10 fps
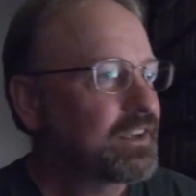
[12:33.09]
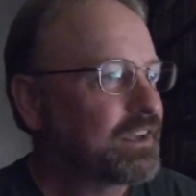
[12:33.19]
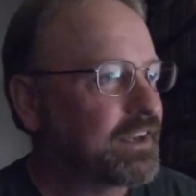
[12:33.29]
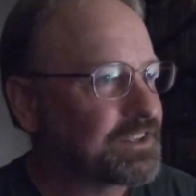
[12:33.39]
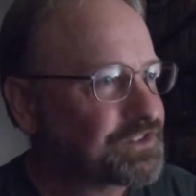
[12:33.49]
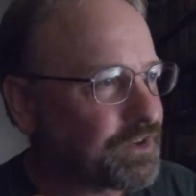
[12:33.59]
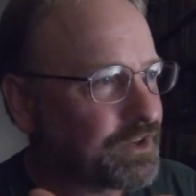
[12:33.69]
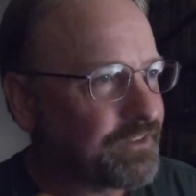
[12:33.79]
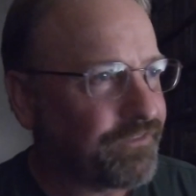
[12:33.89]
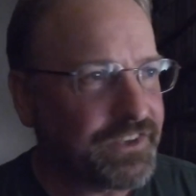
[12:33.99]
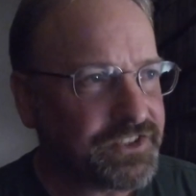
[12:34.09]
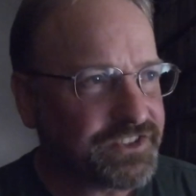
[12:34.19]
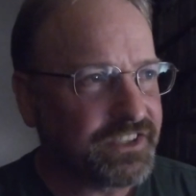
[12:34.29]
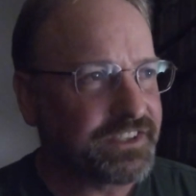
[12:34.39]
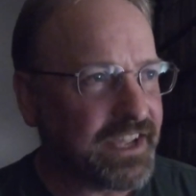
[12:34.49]
And I started
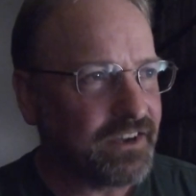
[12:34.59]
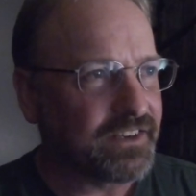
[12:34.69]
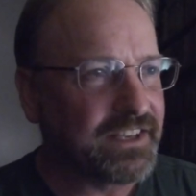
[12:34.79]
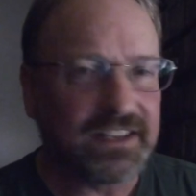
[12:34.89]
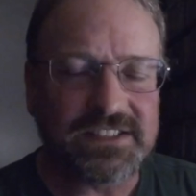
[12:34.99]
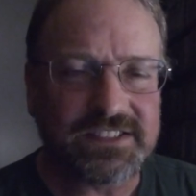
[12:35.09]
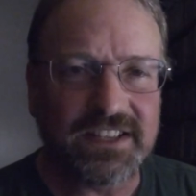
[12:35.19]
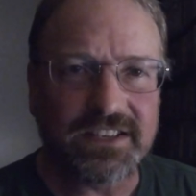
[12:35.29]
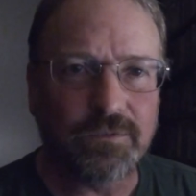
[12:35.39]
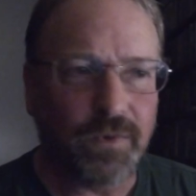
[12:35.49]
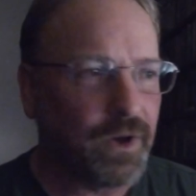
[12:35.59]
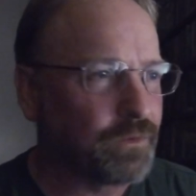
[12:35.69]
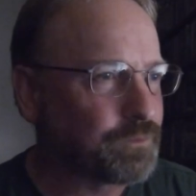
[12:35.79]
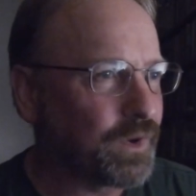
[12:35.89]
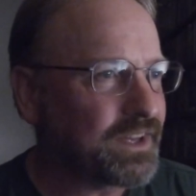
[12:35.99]
fishing down it, and I was thinking, well,
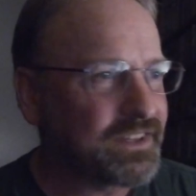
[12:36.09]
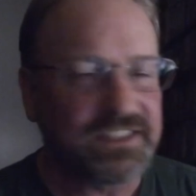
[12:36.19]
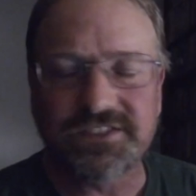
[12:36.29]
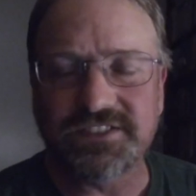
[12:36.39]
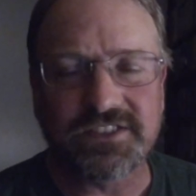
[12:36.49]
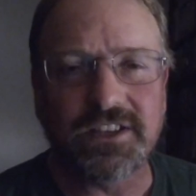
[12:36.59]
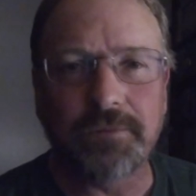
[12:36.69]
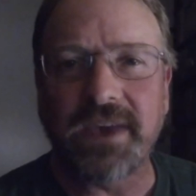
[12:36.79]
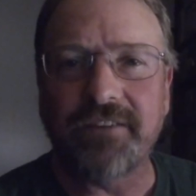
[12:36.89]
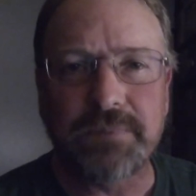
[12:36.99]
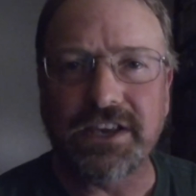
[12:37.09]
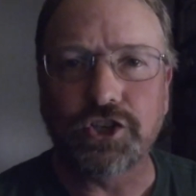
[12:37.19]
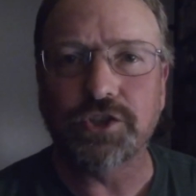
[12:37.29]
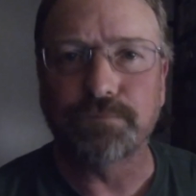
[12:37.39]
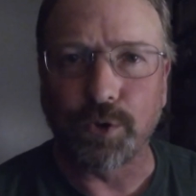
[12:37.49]
one of these is gonna be a
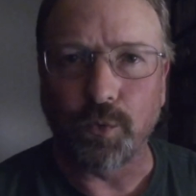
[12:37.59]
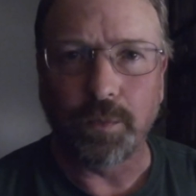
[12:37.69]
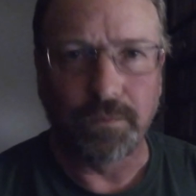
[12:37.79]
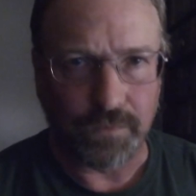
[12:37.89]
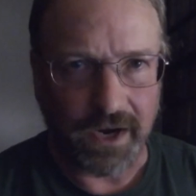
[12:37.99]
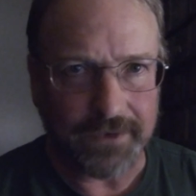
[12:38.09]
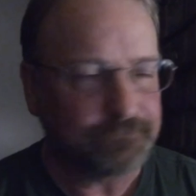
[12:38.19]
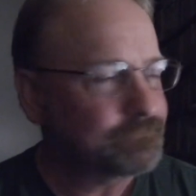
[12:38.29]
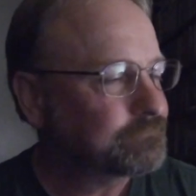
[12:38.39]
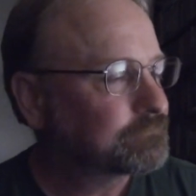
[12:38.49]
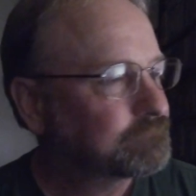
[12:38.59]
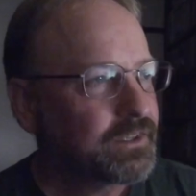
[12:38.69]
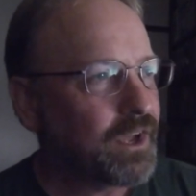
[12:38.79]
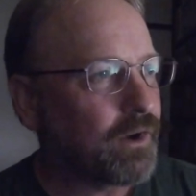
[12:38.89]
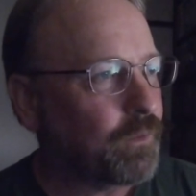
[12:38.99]
good pool, right?
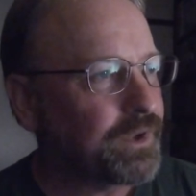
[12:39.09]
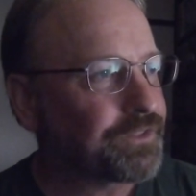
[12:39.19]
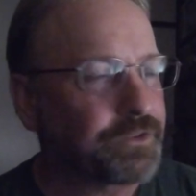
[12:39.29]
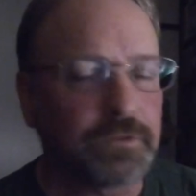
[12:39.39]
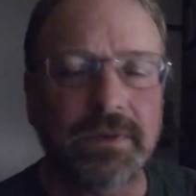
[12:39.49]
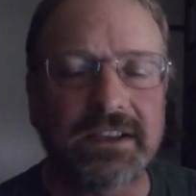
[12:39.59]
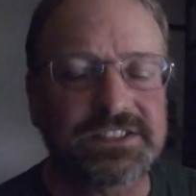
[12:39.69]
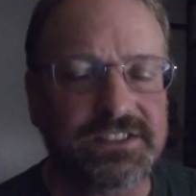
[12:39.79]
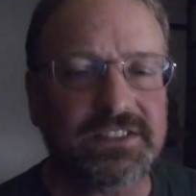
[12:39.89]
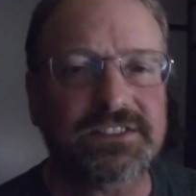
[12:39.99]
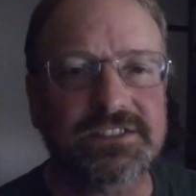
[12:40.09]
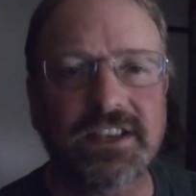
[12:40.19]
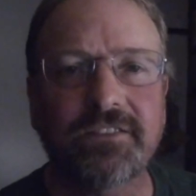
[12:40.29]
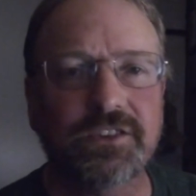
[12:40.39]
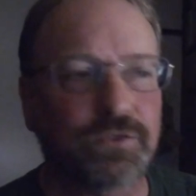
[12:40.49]
No, I went through about 6,
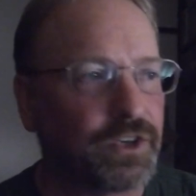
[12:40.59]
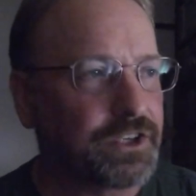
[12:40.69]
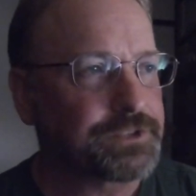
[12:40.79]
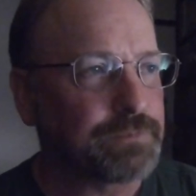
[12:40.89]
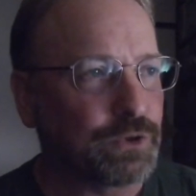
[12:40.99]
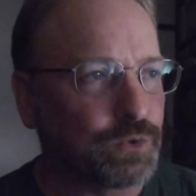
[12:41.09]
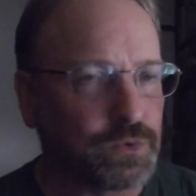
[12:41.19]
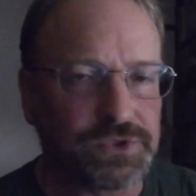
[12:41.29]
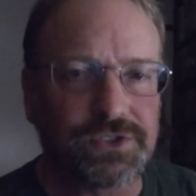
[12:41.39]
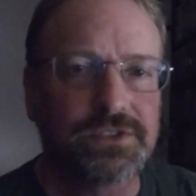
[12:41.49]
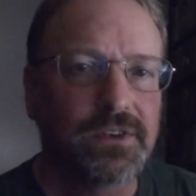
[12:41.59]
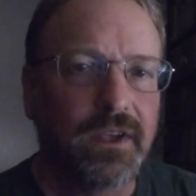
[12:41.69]
7 runs, pools.